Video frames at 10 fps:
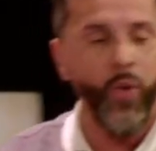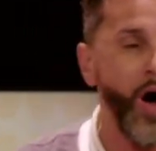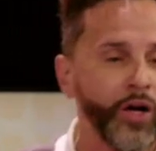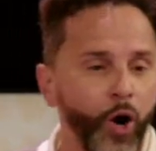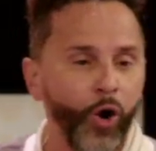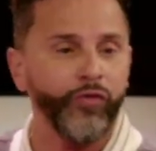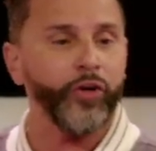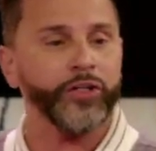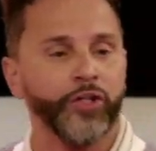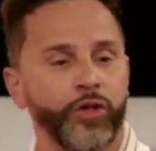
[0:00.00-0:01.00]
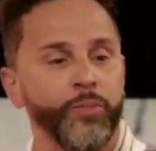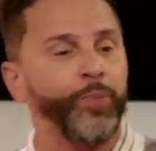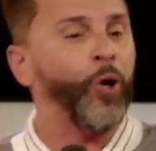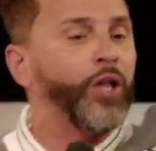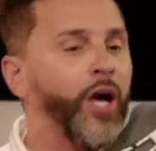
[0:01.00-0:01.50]
walk over to the
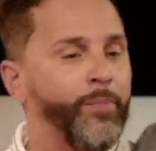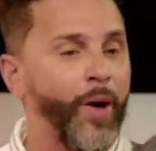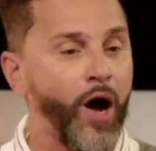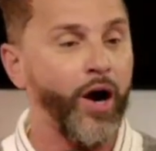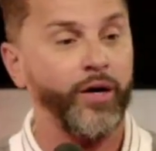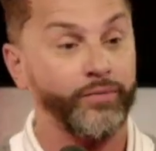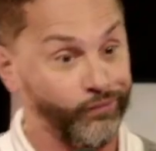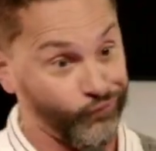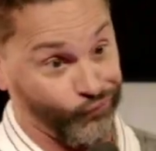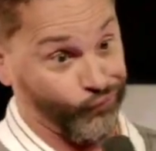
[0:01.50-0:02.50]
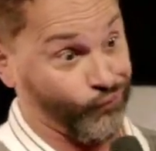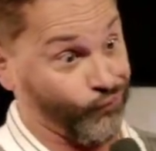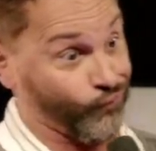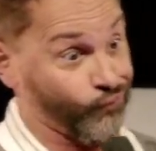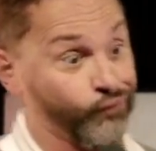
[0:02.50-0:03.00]
pull-up bar.
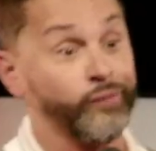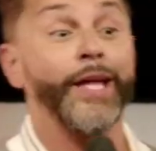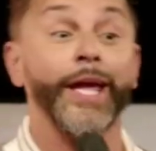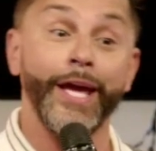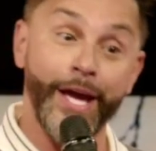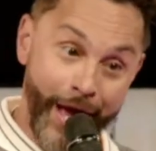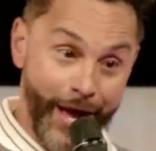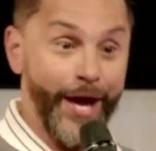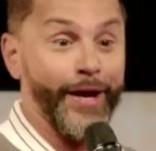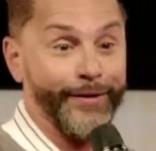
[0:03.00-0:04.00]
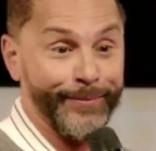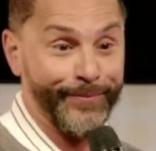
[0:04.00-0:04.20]
Yeah.